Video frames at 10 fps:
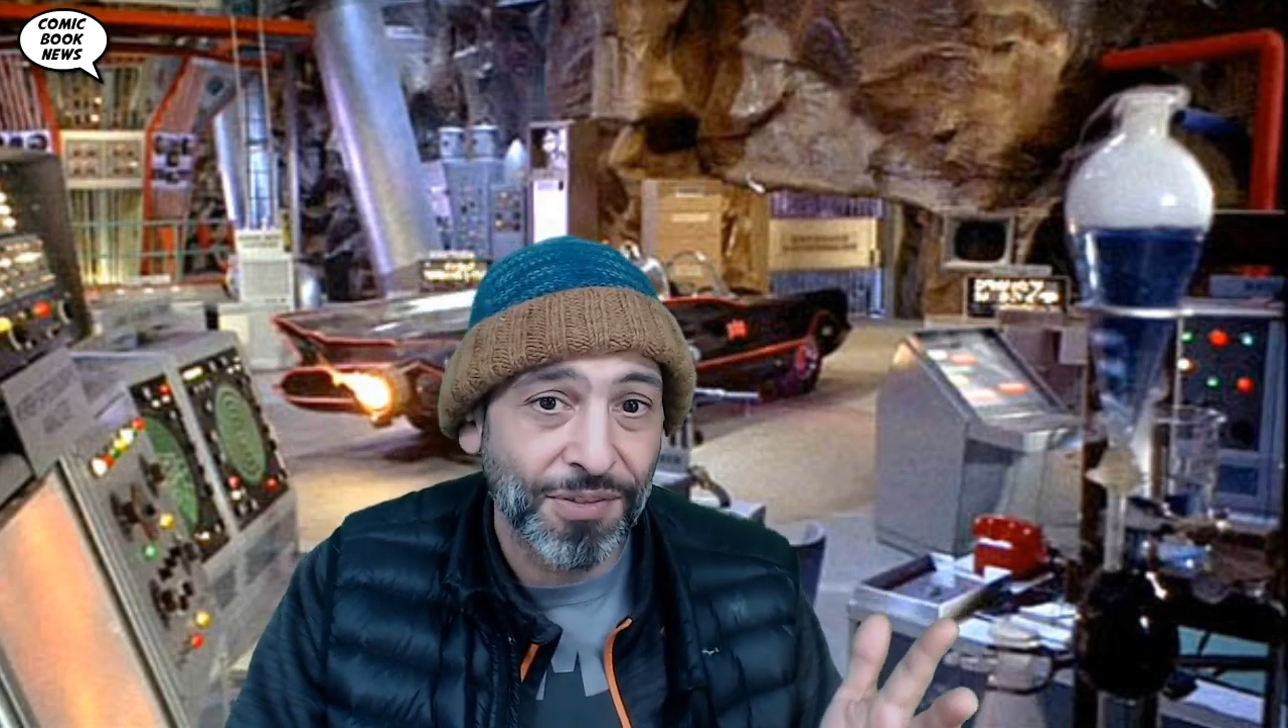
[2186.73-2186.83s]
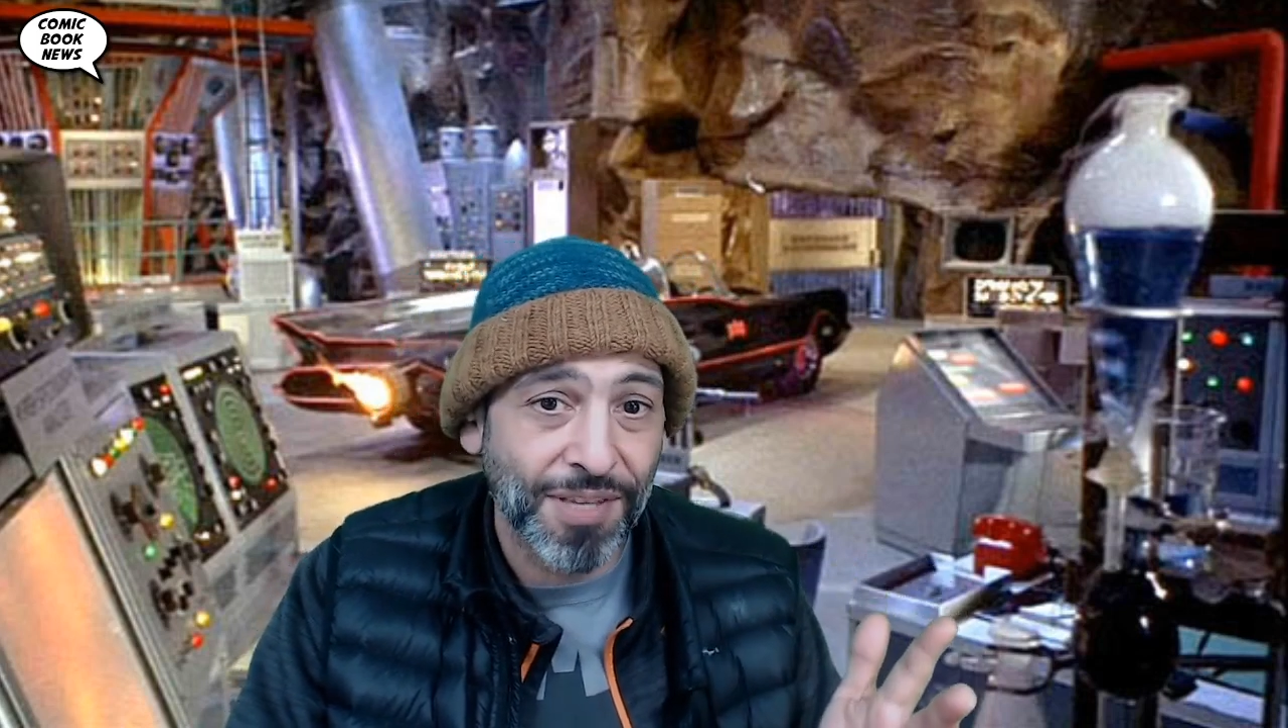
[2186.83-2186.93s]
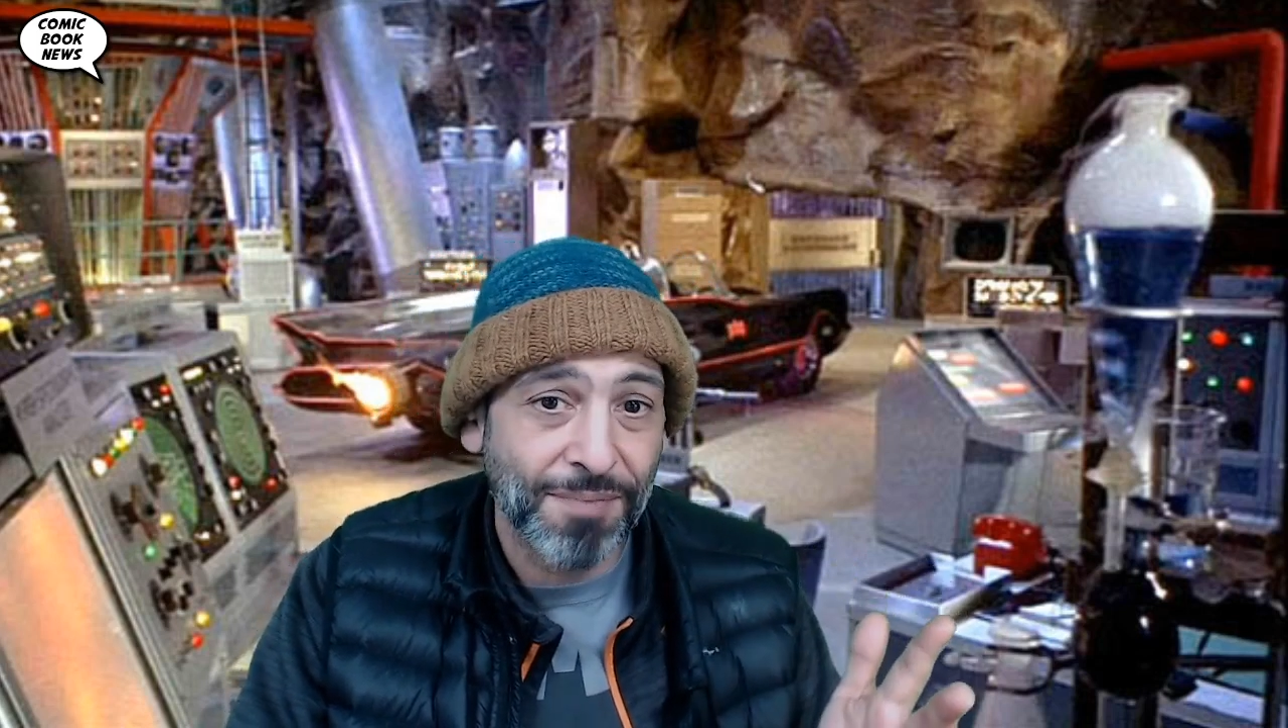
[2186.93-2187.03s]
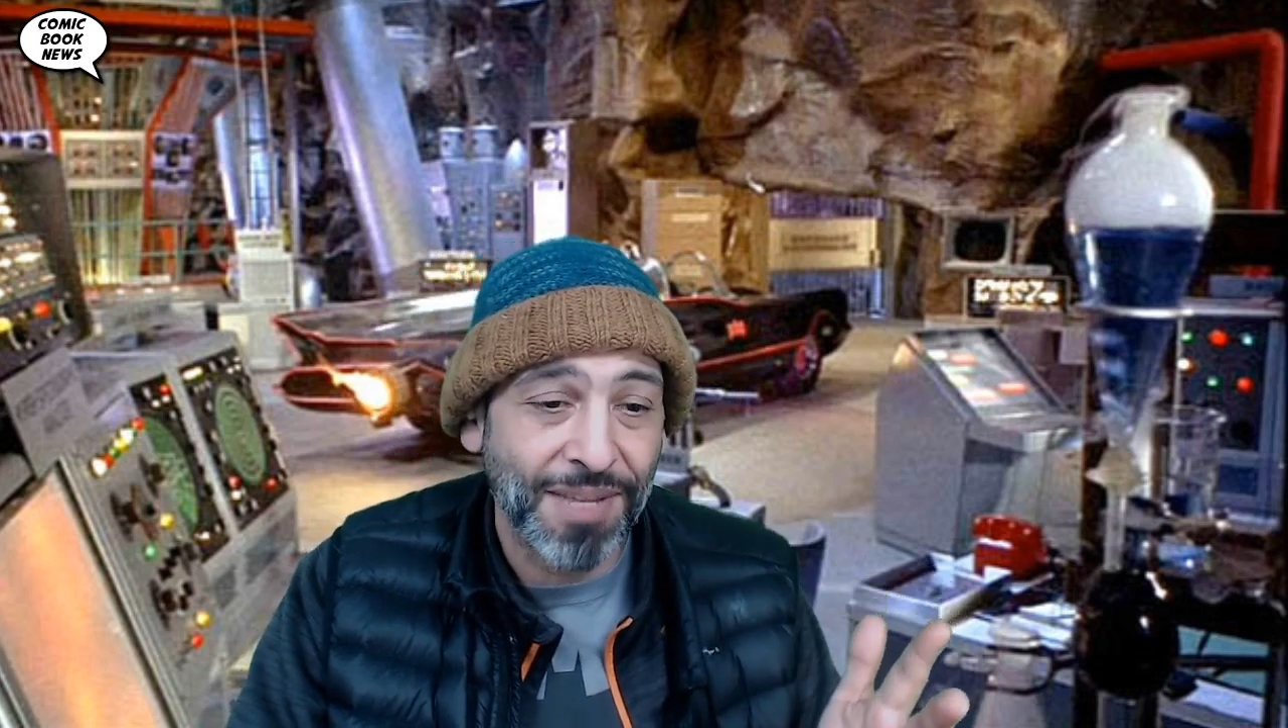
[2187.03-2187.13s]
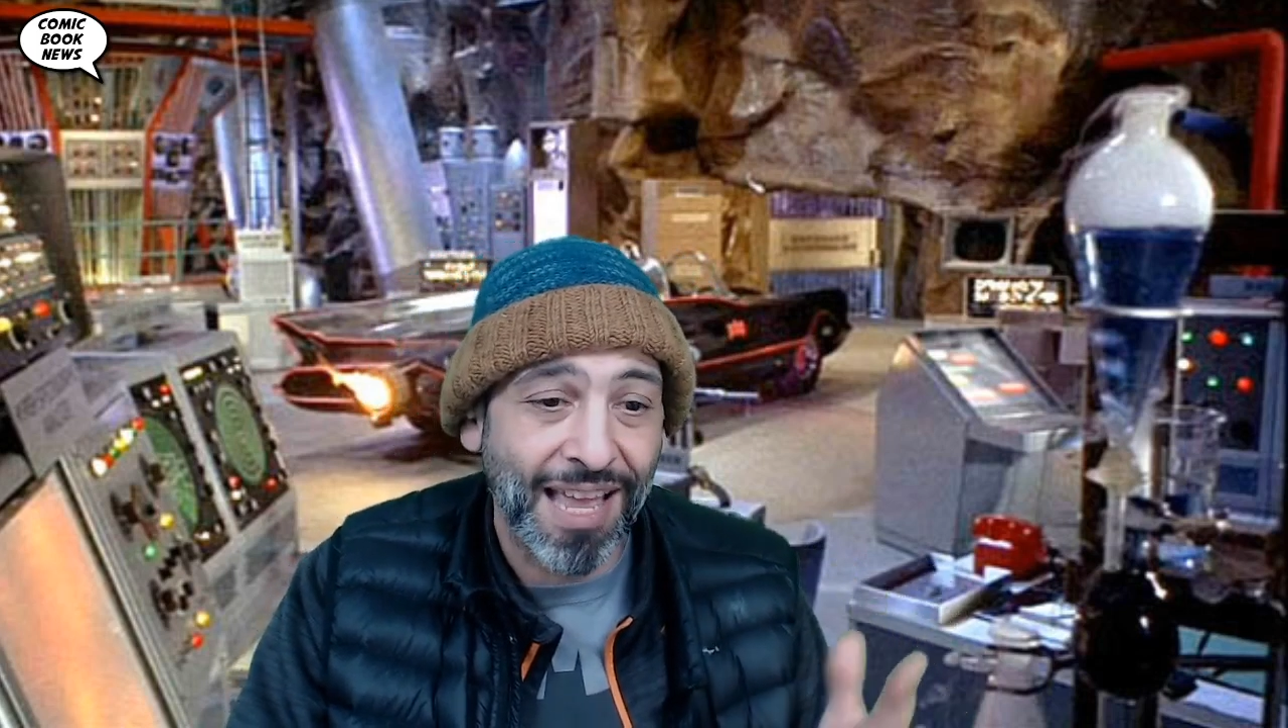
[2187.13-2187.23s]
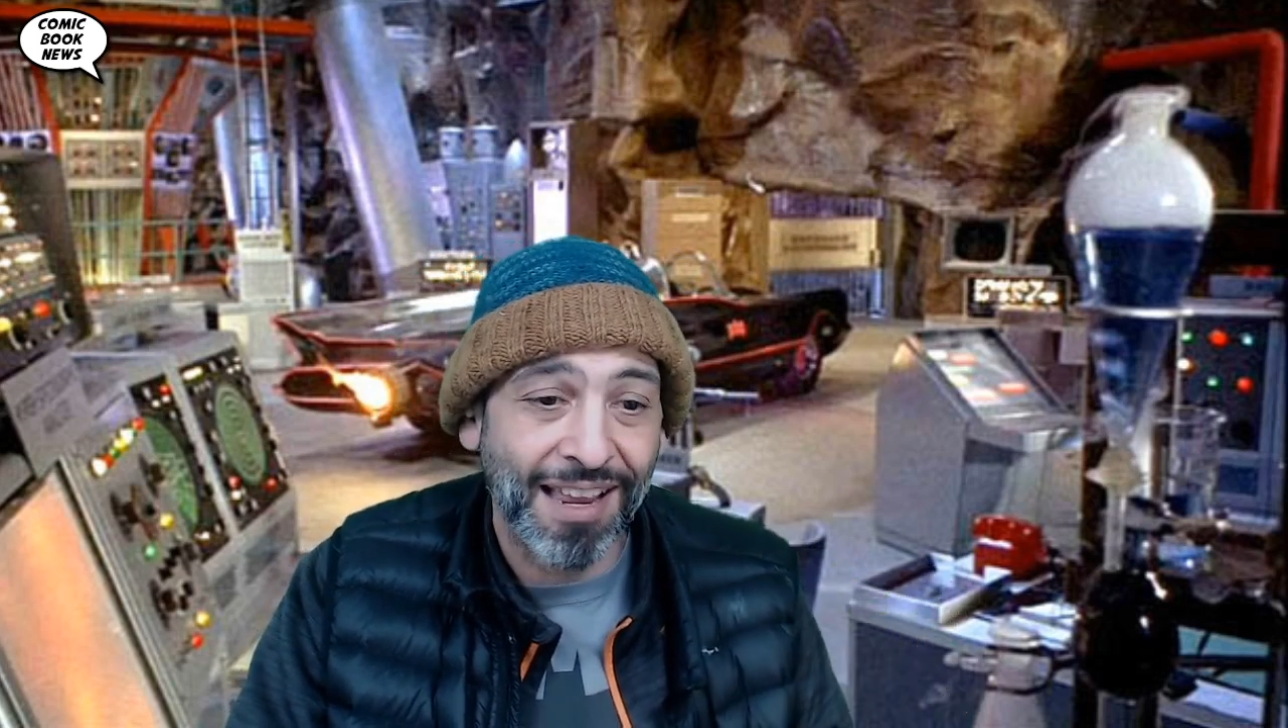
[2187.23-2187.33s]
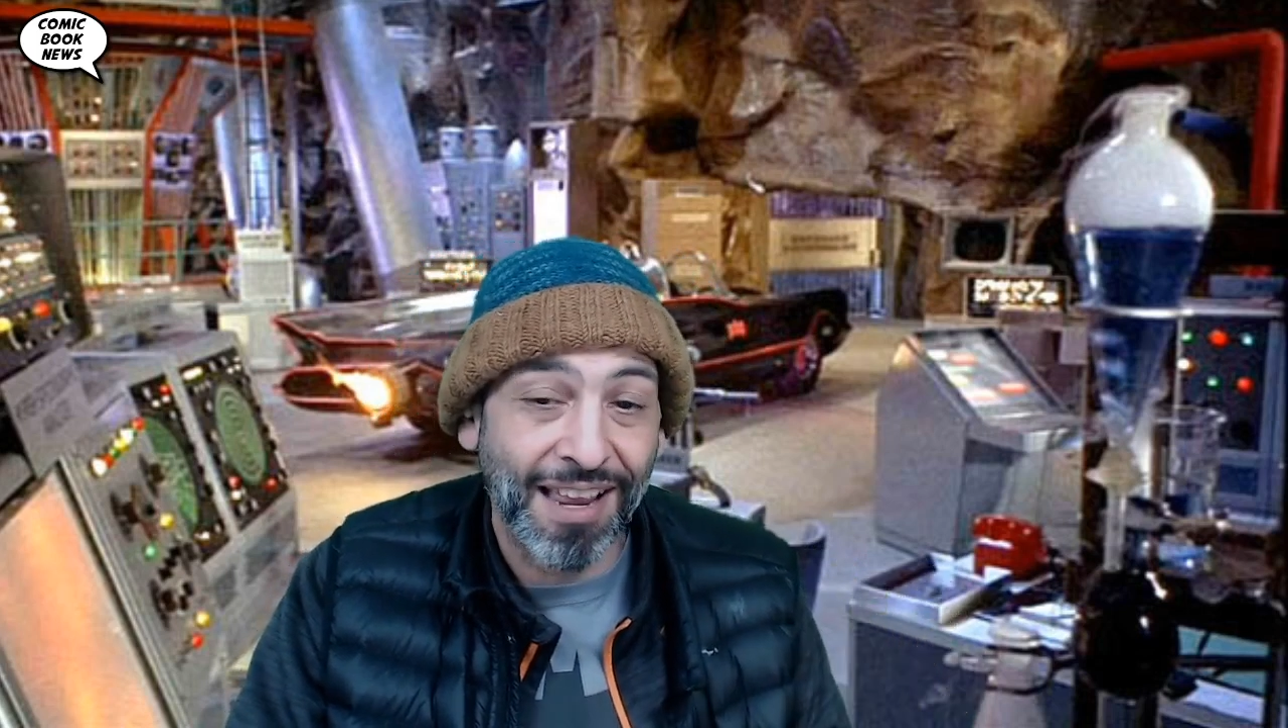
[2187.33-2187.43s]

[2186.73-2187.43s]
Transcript: someday.